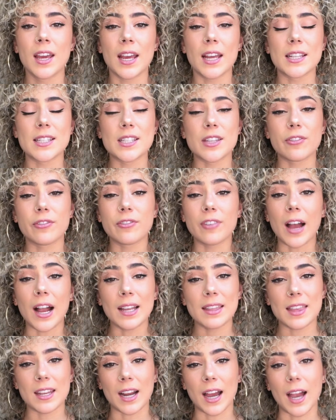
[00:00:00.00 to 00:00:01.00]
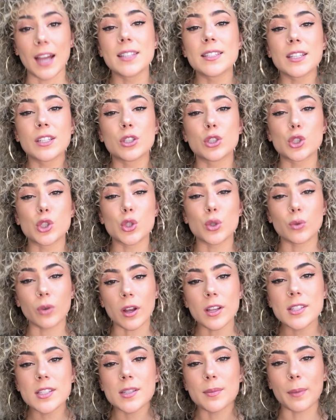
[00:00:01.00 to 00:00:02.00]
It's the fact that I didn't
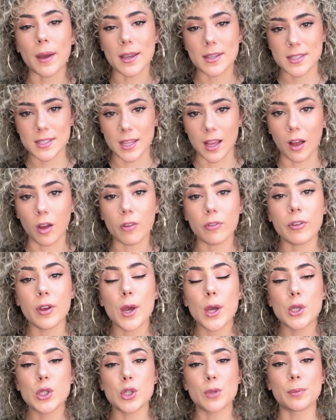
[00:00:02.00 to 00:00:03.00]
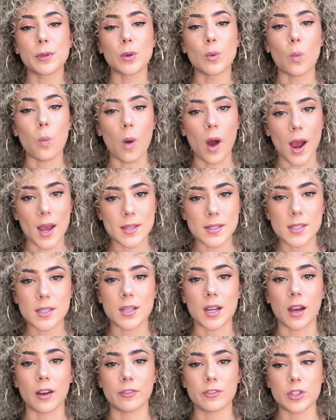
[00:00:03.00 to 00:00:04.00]
trust myself to be wise
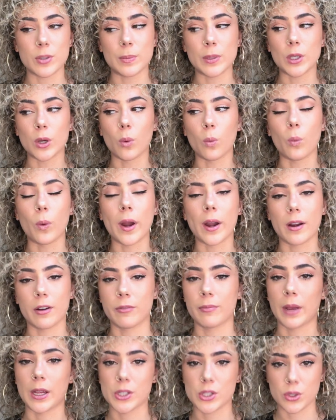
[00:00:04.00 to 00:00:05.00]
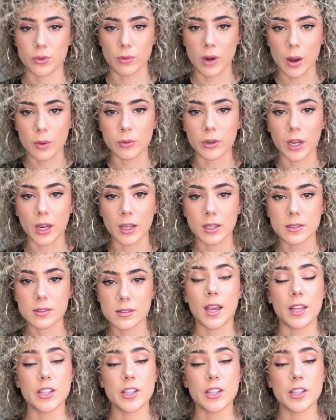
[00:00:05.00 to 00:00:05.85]
enough to be aware of my surroundings.